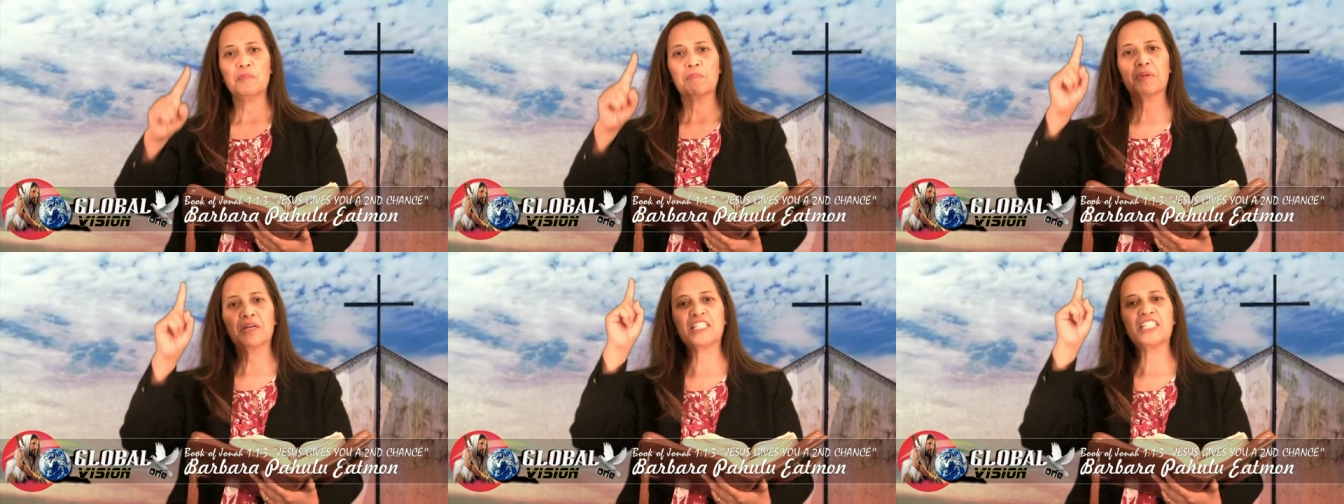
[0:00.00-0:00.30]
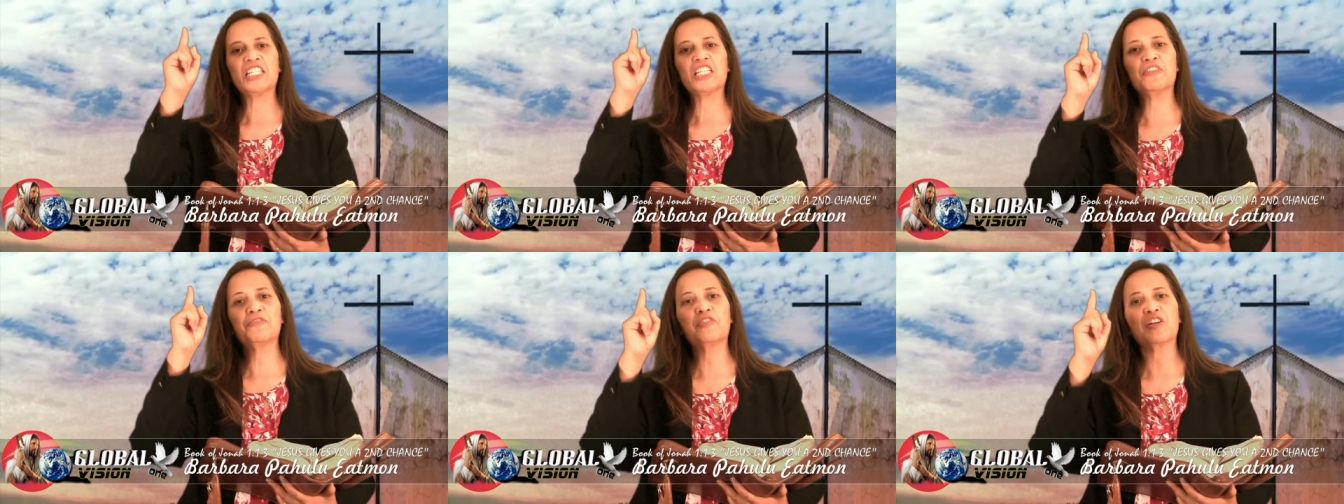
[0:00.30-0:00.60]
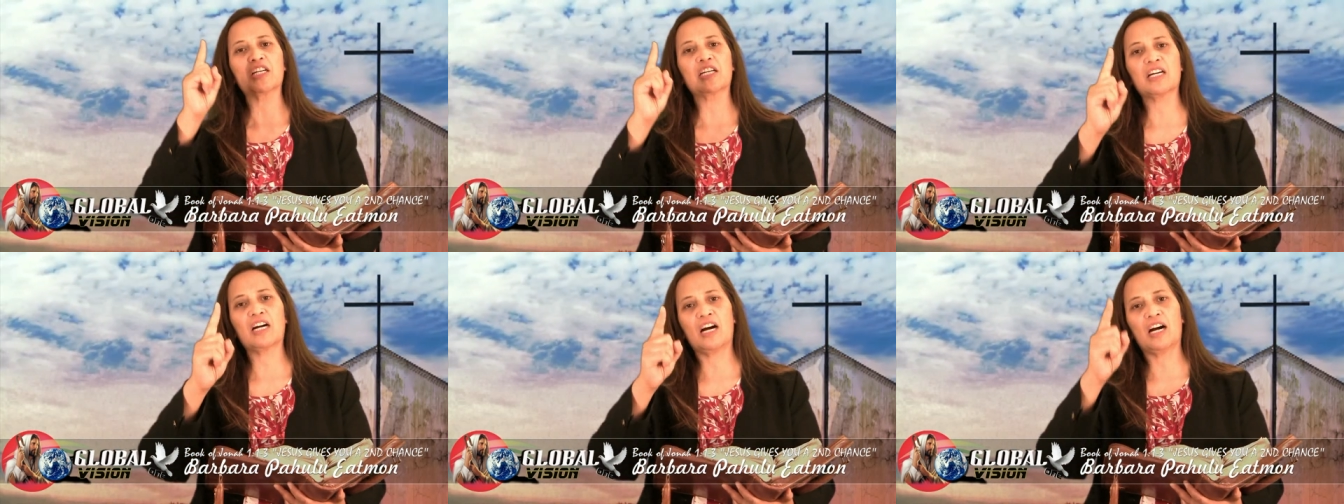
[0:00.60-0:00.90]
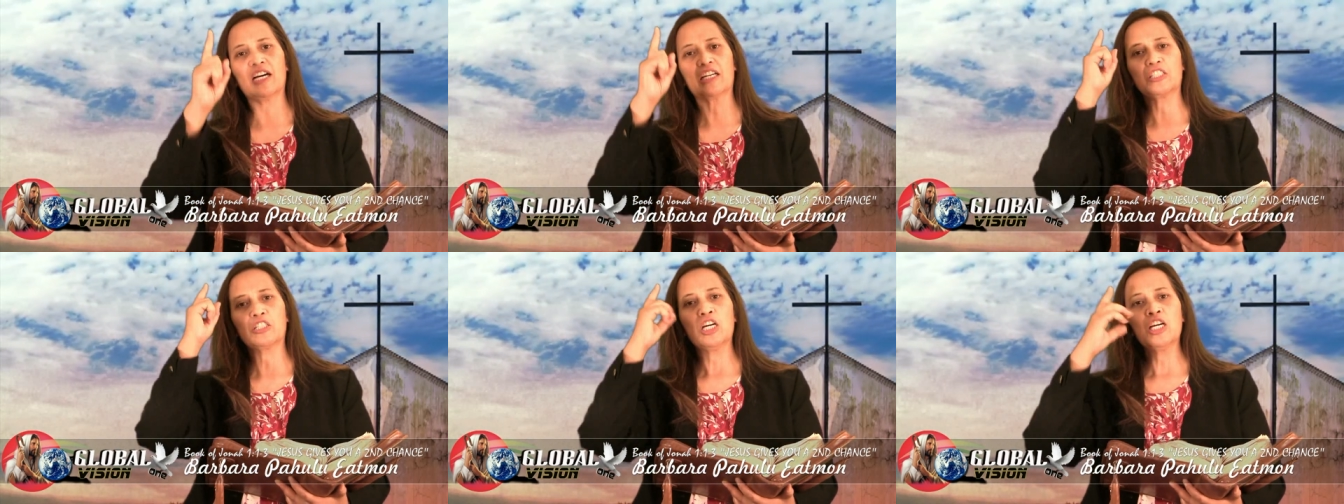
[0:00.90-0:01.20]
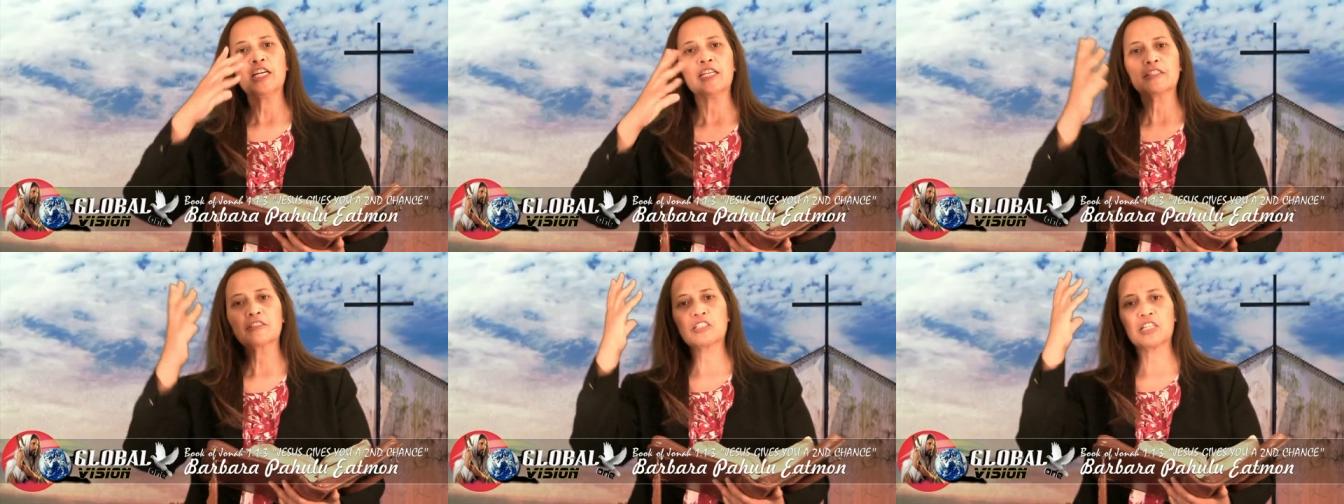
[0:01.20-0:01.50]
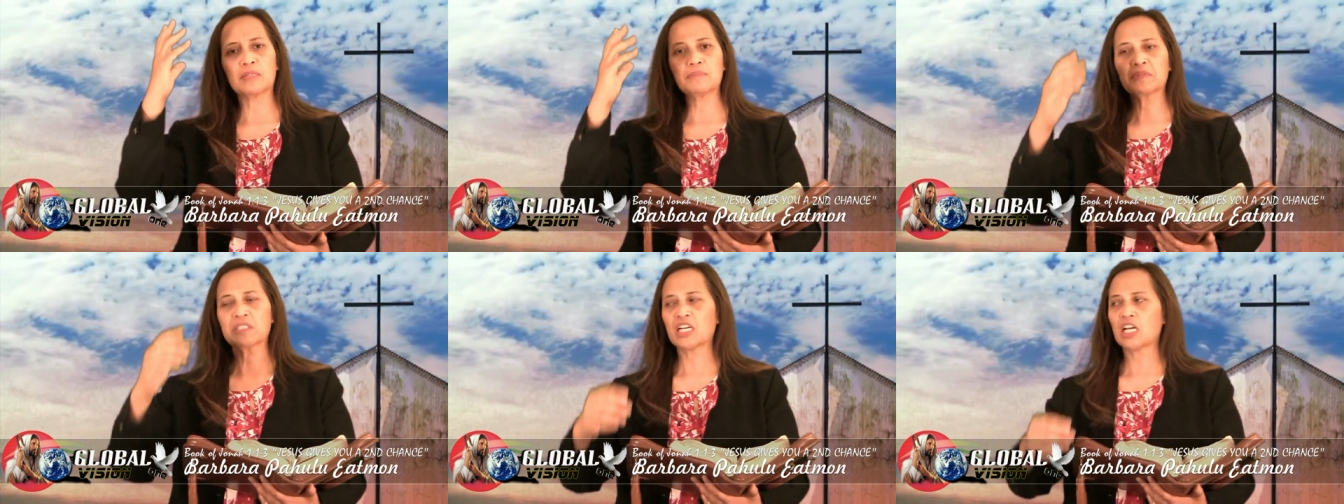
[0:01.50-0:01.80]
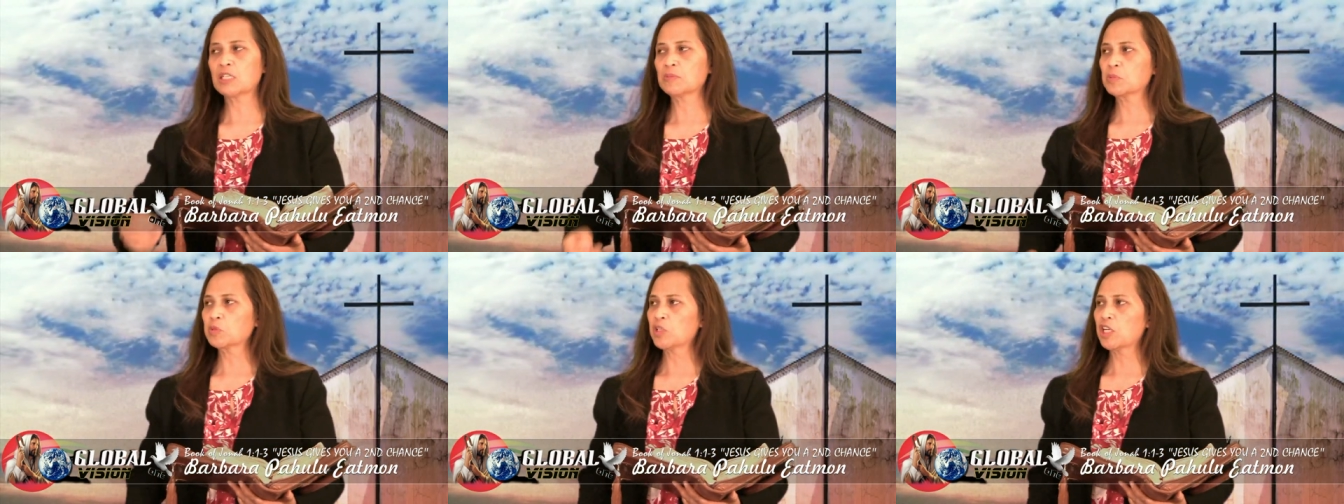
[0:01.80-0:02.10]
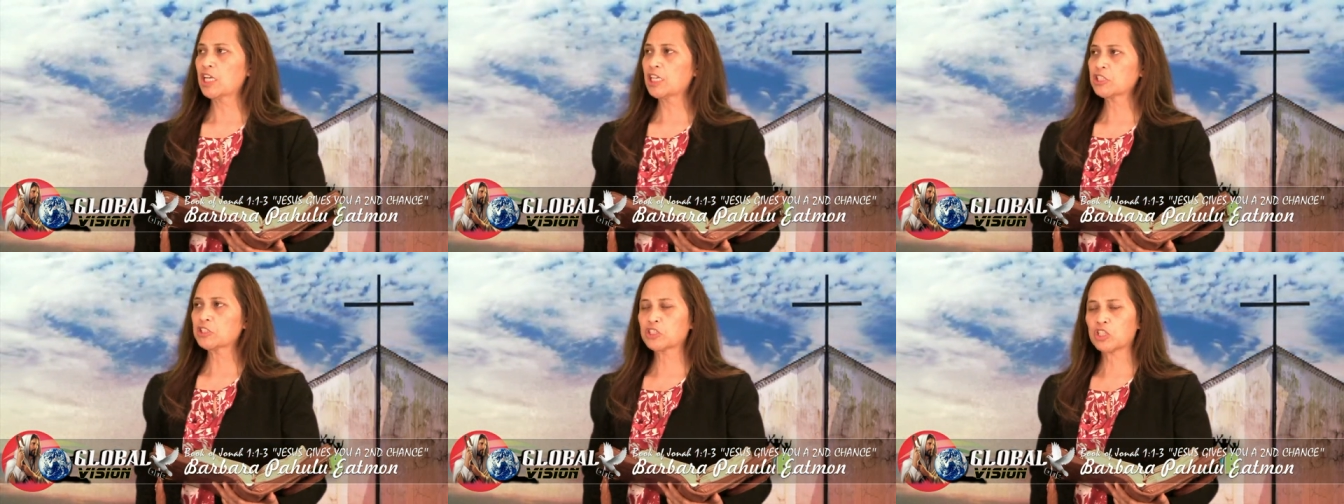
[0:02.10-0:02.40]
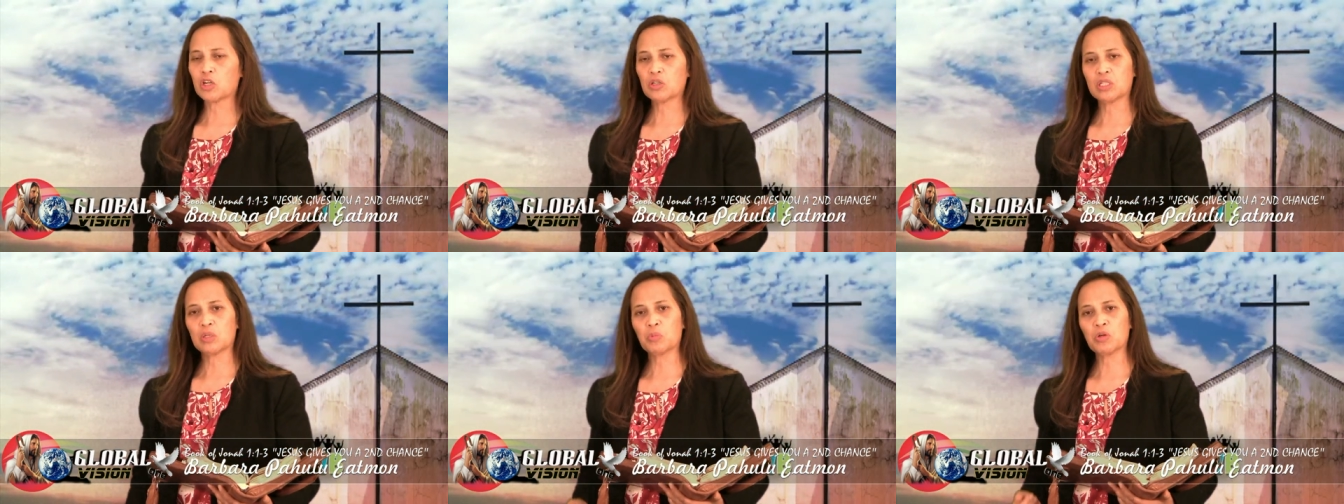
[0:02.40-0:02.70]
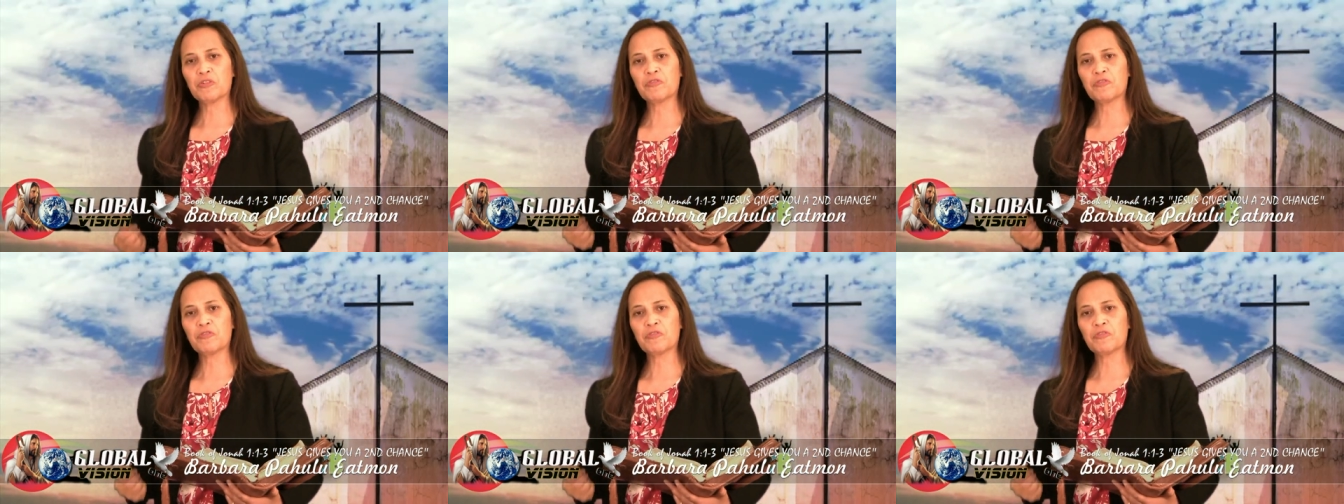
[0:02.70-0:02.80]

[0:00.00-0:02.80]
But he forgotten. Sometimes we're like Jonah.